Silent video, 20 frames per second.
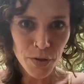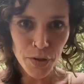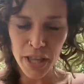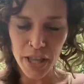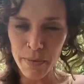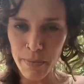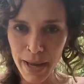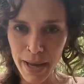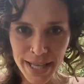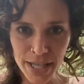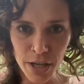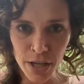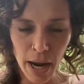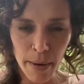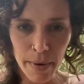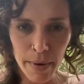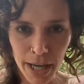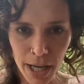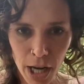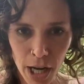Or the man's
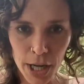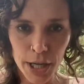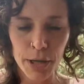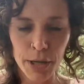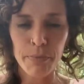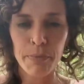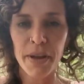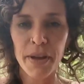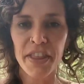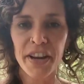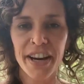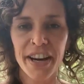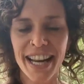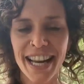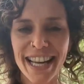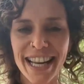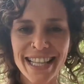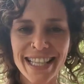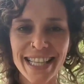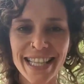grabbing a condom, but there
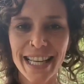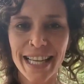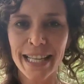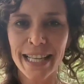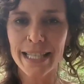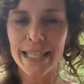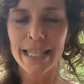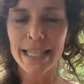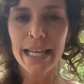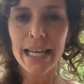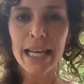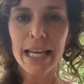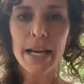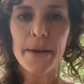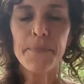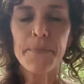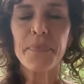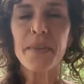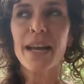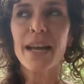isn't
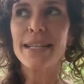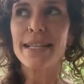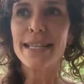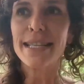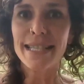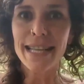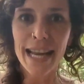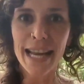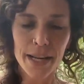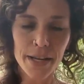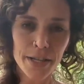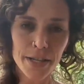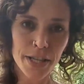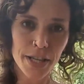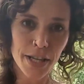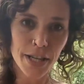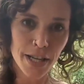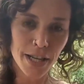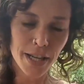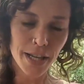a
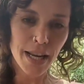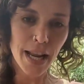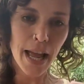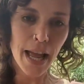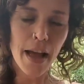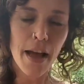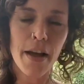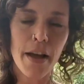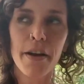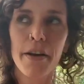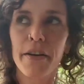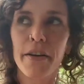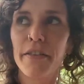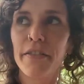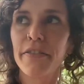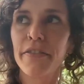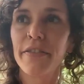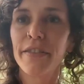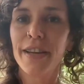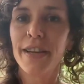standard
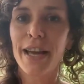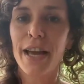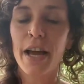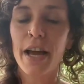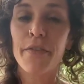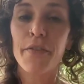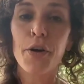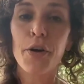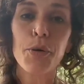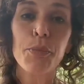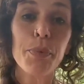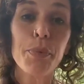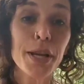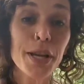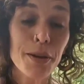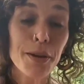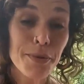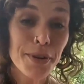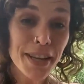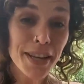of open
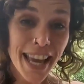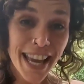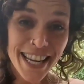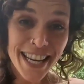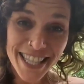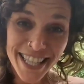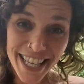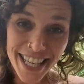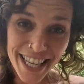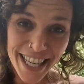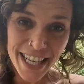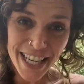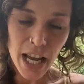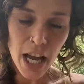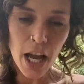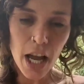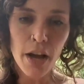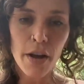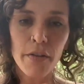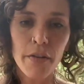communication,
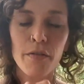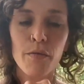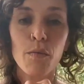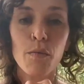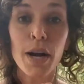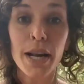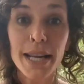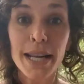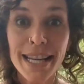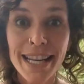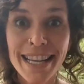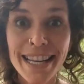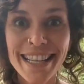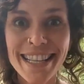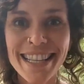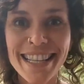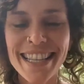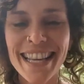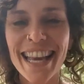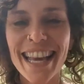of
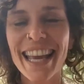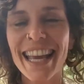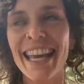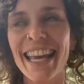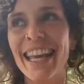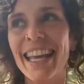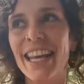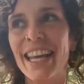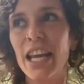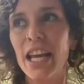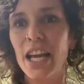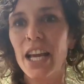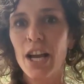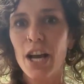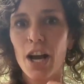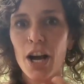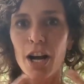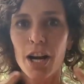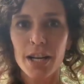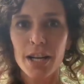oneness in
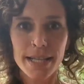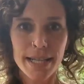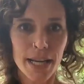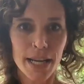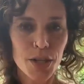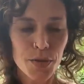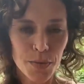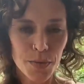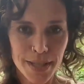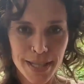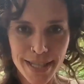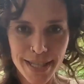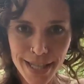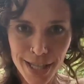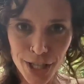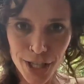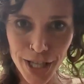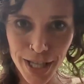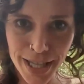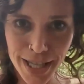our sexual
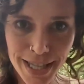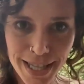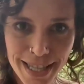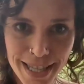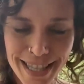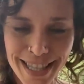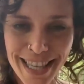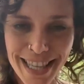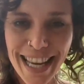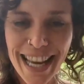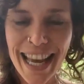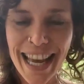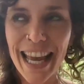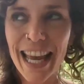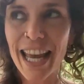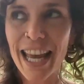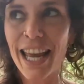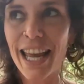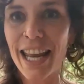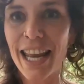decisions,
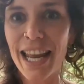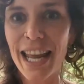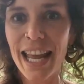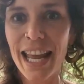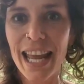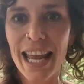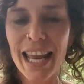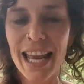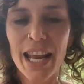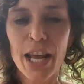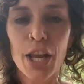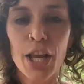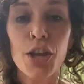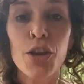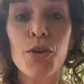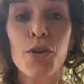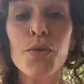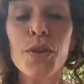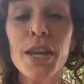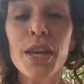in a
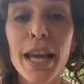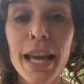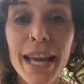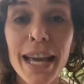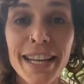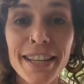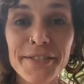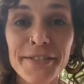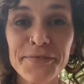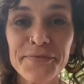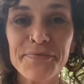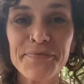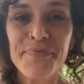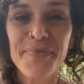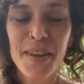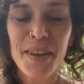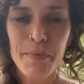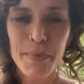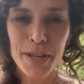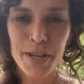union
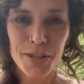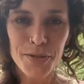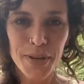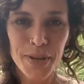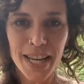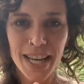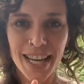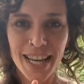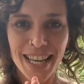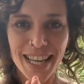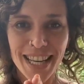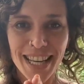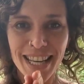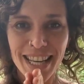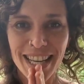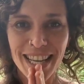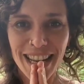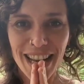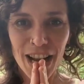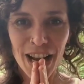
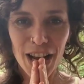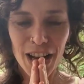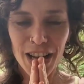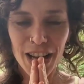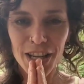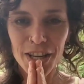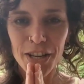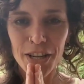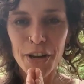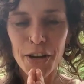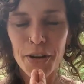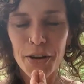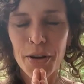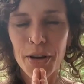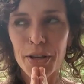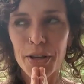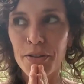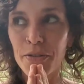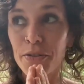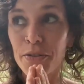between,
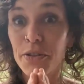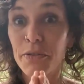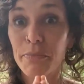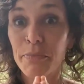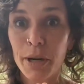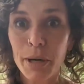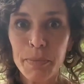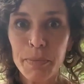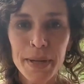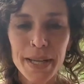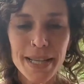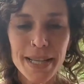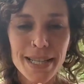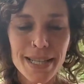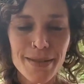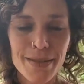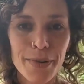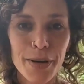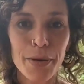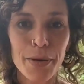a union of
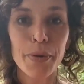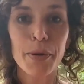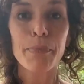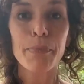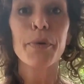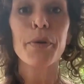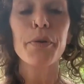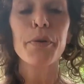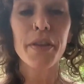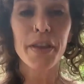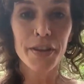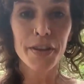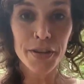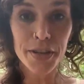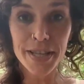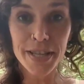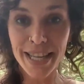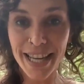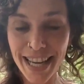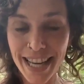purpose where we're both
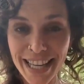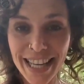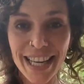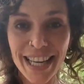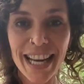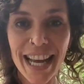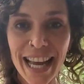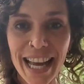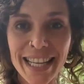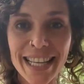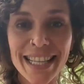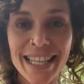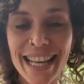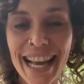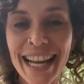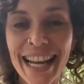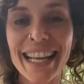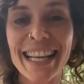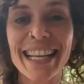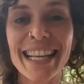understanding and
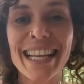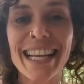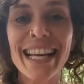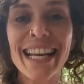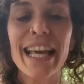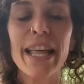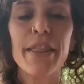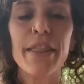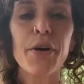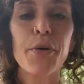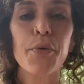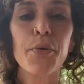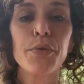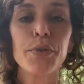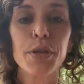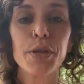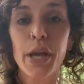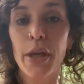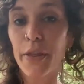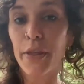deciding that
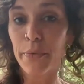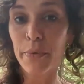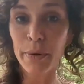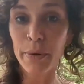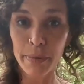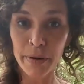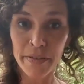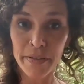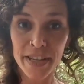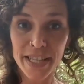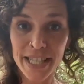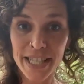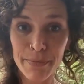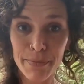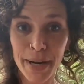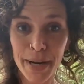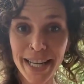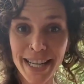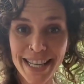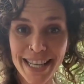together we're preventing
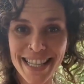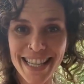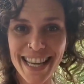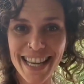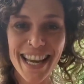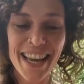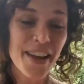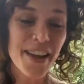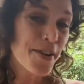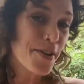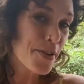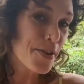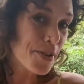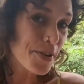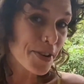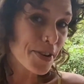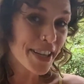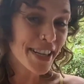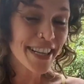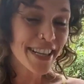pregnancy
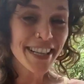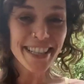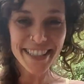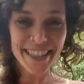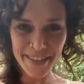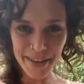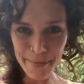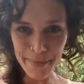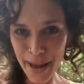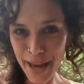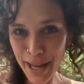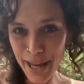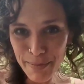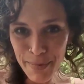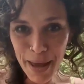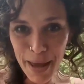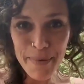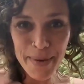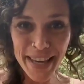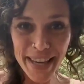or we're making a
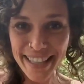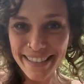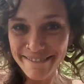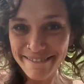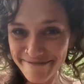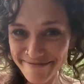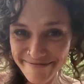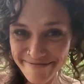baby,